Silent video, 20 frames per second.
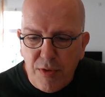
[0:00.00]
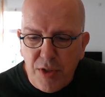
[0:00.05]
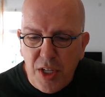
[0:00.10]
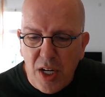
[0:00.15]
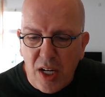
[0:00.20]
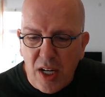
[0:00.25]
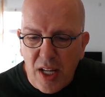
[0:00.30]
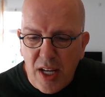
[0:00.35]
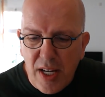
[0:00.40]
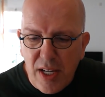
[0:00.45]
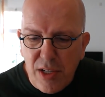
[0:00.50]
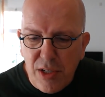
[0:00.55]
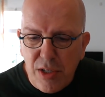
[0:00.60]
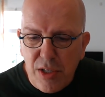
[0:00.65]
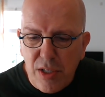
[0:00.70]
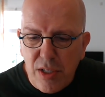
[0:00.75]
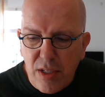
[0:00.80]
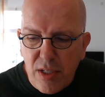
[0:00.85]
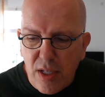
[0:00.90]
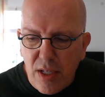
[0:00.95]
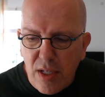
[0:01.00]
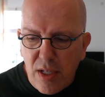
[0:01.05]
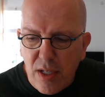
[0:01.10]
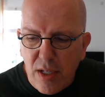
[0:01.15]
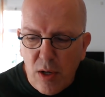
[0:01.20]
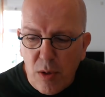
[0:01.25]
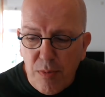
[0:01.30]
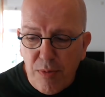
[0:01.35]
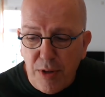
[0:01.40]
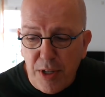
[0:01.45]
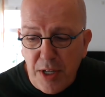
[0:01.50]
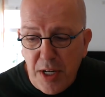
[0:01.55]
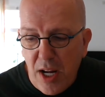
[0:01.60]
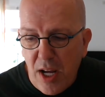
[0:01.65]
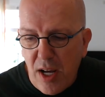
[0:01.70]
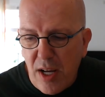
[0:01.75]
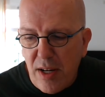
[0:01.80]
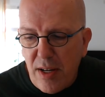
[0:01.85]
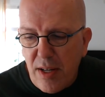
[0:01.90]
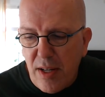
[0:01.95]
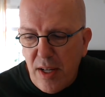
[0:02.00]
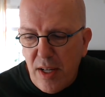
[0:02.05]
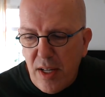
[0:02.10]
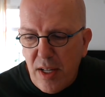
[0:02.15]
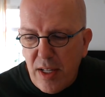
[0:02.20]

of delays. Hopefully not.